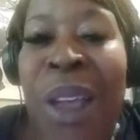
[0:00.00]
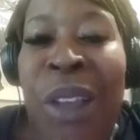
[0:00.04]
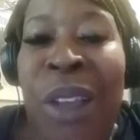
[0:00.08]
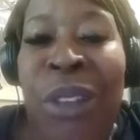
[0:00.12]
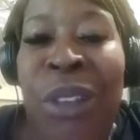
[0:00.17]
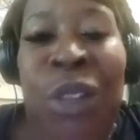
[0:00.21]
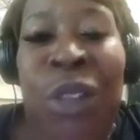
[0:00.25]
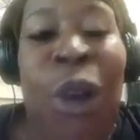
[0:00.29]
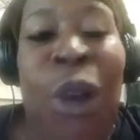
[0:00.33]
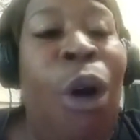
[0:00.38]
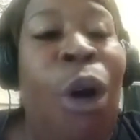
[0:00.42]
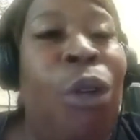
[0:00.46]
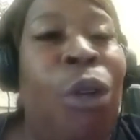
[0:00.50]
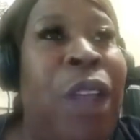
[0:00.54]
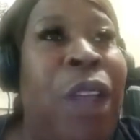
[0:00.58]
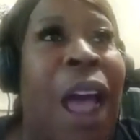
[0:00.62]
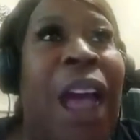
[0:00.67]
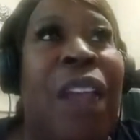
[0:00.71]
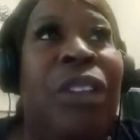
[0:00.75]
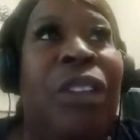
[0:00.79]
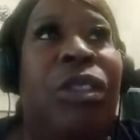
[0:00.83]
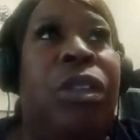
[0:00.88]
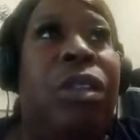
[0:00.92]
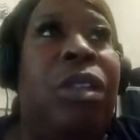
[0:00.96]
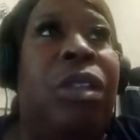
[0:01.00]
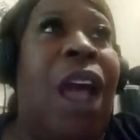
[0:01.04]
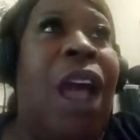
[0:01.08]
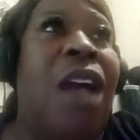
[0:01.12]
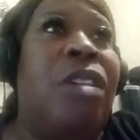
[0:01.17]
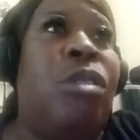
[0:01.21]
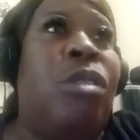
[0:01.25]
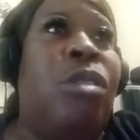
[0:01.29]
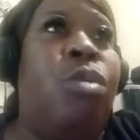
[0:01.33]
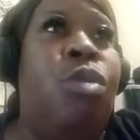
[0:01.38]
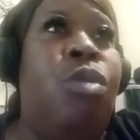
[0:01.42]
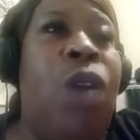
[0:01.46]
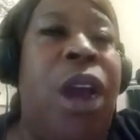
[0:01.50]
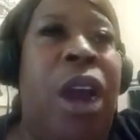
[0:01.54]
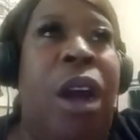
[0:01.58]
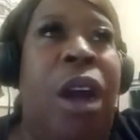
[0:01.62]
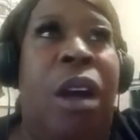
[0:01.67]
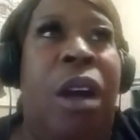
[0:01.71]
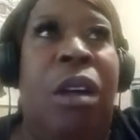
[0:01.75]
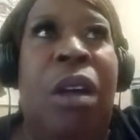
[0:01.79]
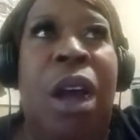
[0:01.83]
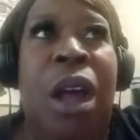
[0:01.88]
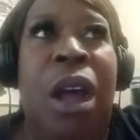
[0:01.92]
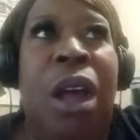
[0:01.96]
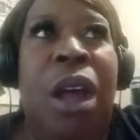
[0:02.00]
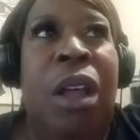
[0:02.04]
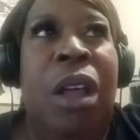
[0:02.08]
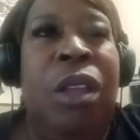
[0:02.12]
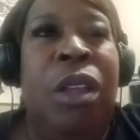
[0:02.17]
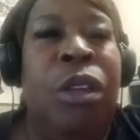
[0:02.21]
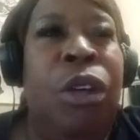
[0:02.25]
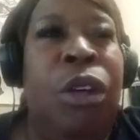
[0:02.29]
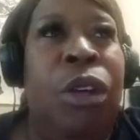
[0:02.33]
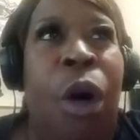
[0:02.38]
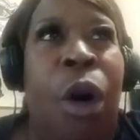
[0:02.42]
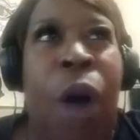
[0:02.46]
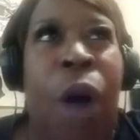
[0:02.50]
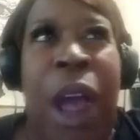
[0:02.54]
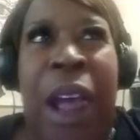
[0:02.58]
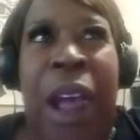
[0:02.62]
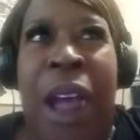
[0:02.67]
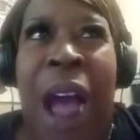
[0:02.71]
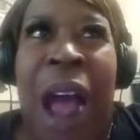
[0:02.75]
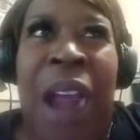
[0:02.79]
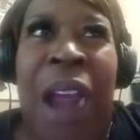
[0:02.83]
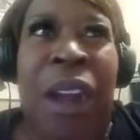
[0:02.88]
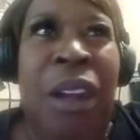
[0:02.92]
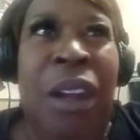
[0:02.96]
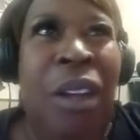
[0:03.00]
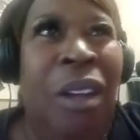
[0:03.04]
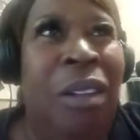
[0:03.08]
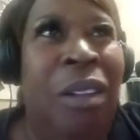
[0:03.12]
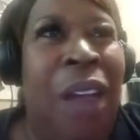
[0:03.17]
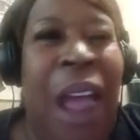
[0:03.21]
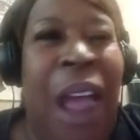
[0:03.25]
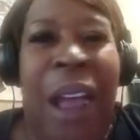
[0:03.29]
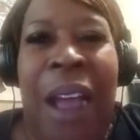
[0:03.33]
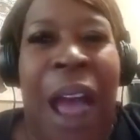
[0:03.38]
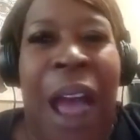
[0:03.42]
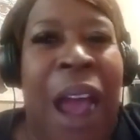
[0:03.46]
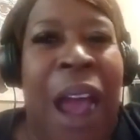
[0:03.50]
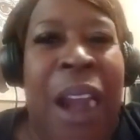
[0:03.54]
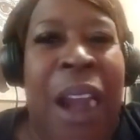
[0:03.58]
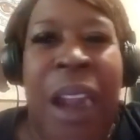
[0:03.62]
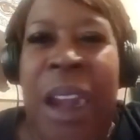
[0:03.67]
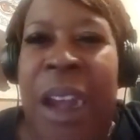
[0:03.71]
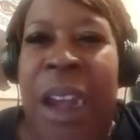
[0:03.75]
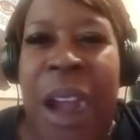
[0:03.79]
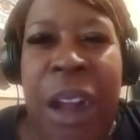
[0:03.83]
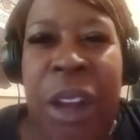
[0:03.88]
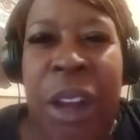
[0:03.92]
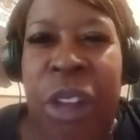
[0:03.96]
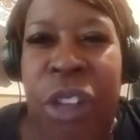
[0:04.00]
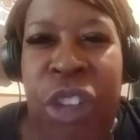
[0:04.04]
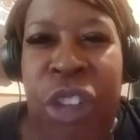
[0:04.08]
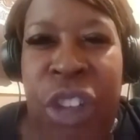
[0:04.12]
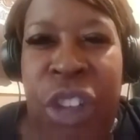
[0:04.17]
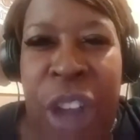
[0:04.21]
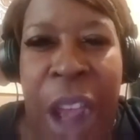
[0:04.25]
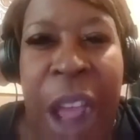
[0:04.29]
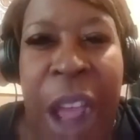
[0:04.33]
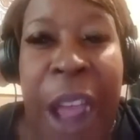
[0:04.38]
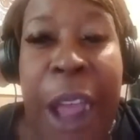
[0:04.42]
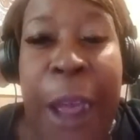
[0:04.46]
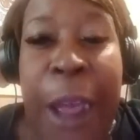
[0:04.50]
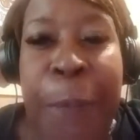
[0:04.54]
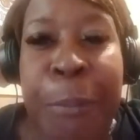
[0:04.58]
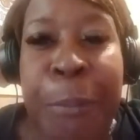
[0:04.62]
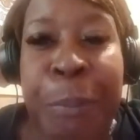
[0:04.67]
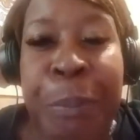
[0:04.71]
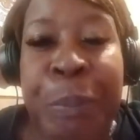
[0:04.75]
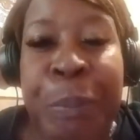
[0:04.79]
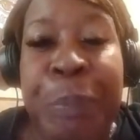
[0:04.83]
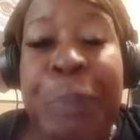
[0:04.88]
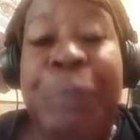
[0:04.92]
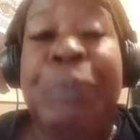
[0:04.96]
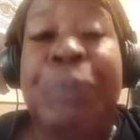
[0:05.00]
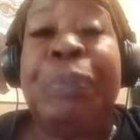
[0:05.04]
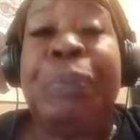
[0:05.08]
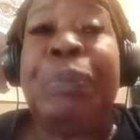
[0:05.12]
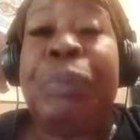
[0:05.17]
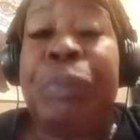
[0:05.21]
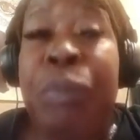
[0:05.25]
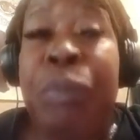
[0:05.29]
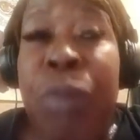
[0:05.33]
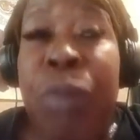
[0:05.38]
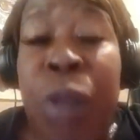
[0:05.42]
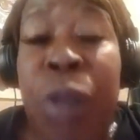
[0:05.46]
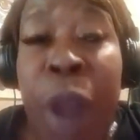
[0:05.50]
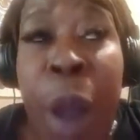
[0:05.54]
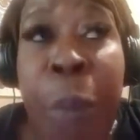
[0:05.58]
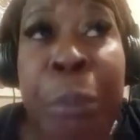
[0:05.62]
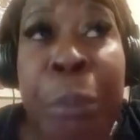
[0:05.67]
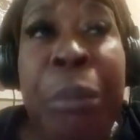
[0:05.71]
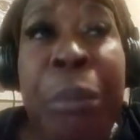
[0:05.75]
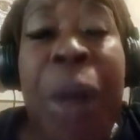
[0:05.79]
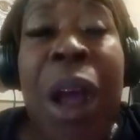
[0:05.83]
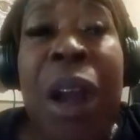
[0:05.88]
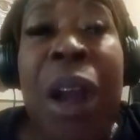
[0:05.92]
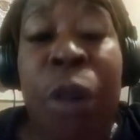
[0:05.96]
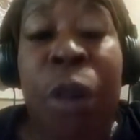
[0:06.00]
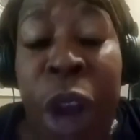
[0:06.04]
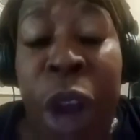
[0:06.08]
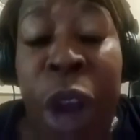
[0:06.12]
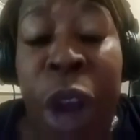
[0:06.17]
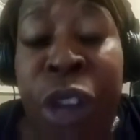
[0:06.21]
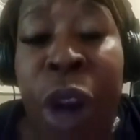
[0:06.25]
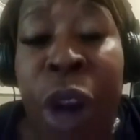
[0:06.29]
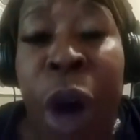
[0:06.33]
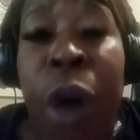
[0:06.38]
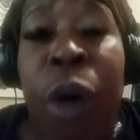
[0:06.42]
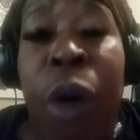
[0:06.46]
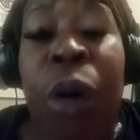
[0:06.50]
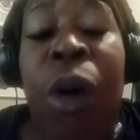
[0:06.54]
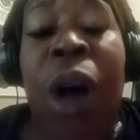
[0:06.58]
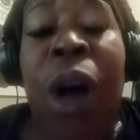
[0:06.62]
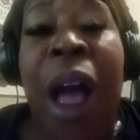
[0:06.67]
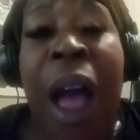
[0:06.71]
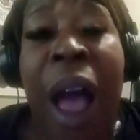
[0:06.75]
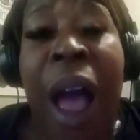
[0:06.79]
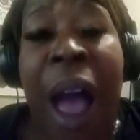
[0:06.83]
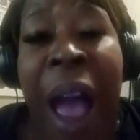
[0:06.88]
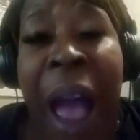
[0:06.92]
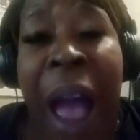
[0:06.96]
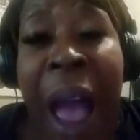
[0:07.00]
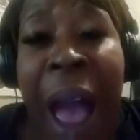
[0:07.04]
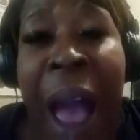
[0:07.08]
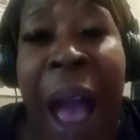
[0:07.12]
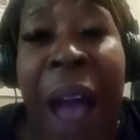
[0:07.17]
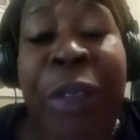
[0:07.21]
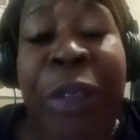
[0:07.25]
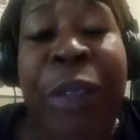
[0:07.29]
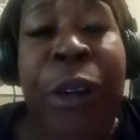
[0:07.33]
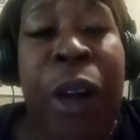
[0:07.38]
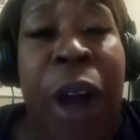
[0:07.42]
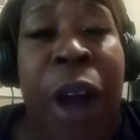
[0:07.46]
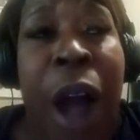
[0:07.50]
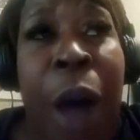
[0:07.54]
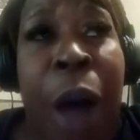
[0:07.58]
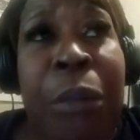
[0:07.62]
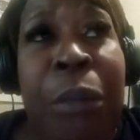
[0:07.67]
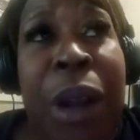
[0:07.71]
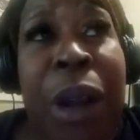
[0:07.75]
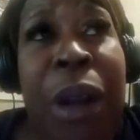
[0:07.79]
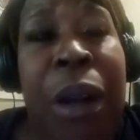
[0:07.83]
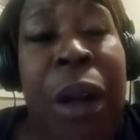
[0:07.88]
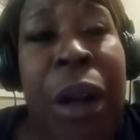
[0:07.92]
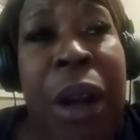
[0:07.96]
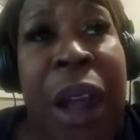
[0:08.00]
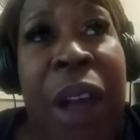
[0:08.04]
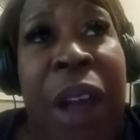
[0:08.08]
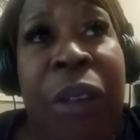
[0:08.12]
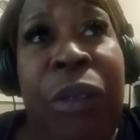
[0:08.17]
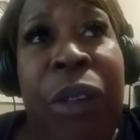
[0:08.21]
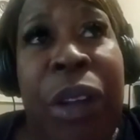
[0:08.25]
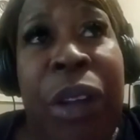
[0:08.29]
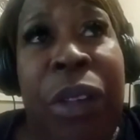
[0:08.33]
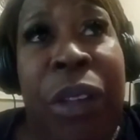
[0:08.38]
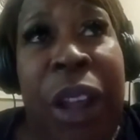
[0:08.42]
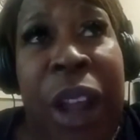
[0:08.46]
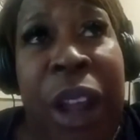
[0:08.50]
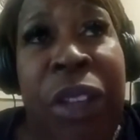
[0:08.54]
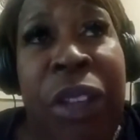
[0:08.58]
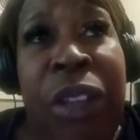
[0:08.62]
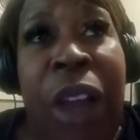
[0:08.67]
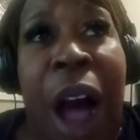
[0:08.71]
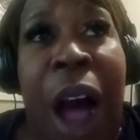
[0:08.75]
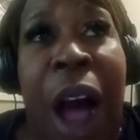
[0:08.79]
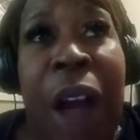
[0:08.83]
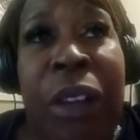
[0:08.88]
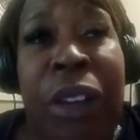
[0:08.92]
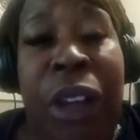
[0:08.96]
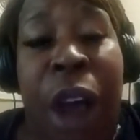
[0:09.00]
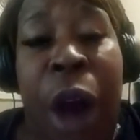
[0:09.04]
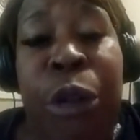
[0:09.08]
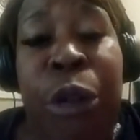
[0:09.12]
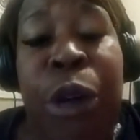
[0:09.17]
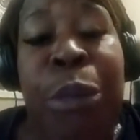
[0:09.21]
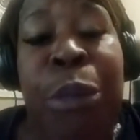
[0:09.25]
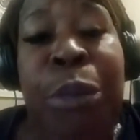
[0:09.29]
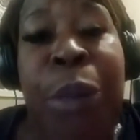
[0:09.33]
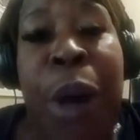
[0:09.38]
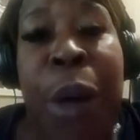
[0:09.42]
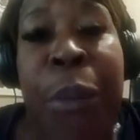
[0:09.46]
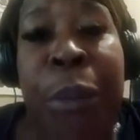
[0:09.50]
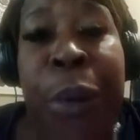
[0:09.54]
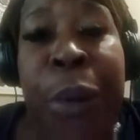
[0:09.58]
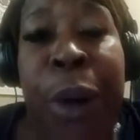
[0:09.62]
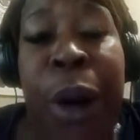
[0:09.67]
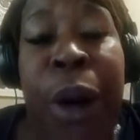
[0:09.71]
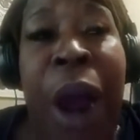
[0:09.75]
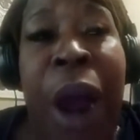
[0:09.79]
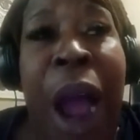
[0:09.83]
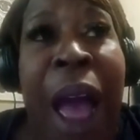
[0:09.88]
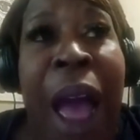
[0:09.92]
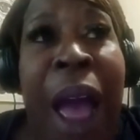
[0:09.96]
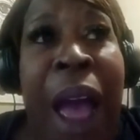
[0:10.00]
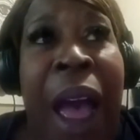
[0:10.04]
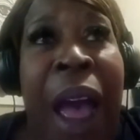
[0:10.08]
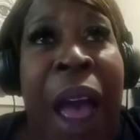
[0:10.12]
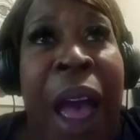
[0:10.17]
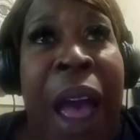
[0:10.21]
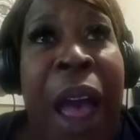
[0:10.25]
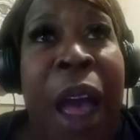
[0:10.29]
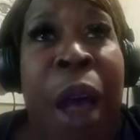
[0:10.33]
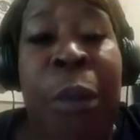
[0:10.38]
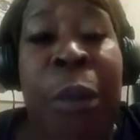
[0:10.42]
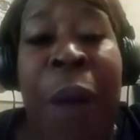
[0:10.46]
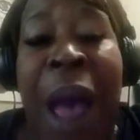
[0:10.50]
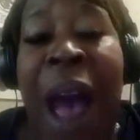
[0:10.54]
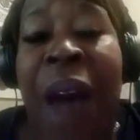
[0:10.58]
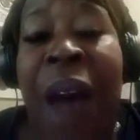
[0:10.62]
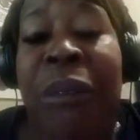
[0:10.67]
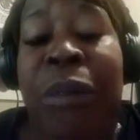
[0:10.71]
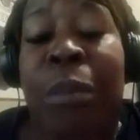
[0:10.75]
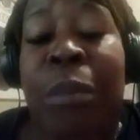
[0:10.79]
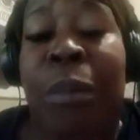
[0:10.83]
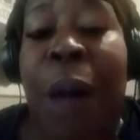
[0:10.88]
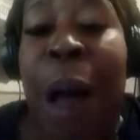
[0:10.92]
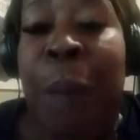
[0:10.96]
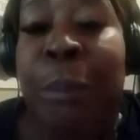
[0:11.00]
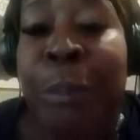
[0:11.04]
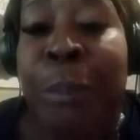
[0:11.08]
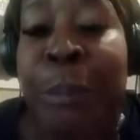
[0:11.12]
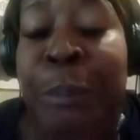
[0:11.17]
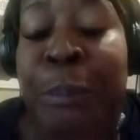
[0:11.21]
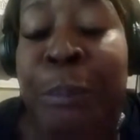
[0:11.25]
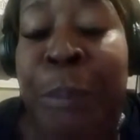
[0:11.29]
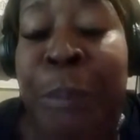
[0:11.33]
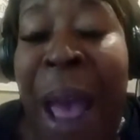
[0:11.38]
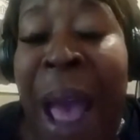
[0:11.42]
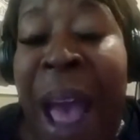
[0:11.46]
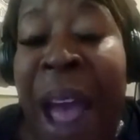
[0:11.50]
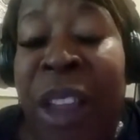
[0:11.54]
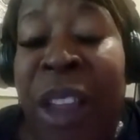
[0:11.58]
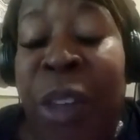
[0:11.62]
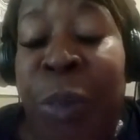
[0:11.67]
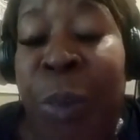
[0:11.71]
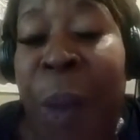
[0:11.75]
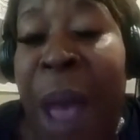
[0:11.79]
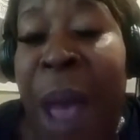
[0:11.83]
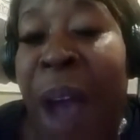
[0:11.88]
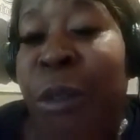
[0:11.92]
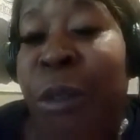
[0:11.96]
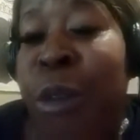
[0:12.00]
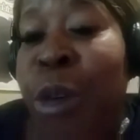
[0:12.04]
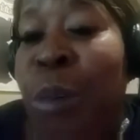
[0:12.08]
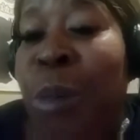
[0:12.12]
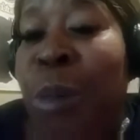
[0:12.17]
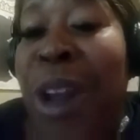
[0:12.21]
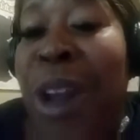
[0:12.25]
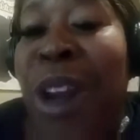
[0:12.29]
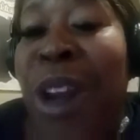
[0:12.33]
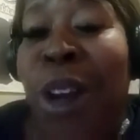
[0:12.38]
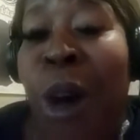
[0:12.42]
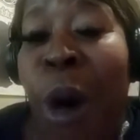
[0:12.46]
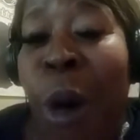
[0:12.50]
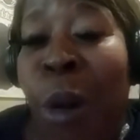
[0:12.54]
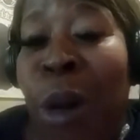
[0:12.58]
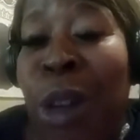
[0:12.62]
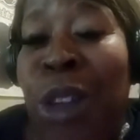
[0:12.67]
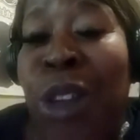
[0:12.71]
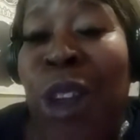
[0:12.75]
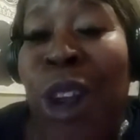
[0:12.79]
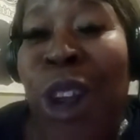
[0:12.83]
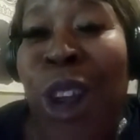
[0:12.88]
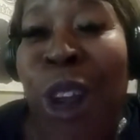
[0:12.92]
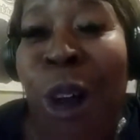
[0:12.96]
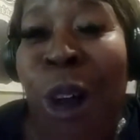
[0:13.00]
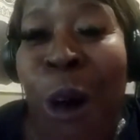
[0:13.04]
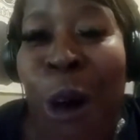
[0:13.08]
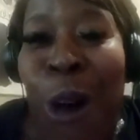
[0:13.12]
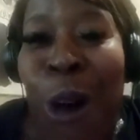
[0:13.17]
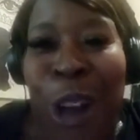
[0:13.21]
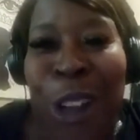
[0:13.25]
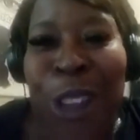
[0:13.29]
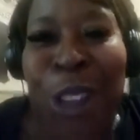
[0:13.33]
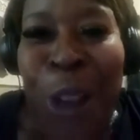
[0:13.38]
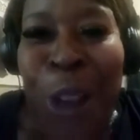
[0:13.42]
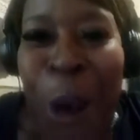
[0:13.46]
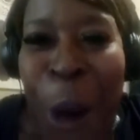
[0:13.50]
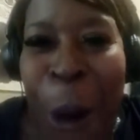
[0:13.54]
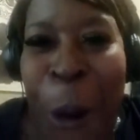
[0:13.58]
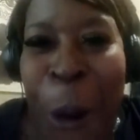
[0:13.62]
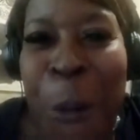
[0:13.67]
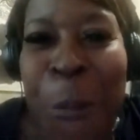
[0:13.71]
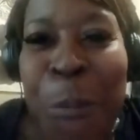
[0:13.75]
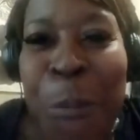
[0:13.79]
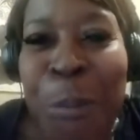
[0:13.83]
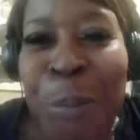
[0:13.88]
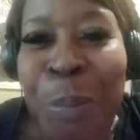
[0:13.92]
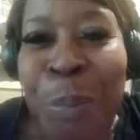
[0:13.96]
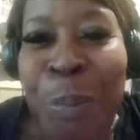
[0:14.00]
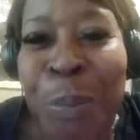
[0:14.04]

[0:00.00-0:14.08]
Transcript: So that's where, you know, it got a little like I didn't understand. And also, after coming, leaving detox, I remember him having my bags packed for me to go into long term.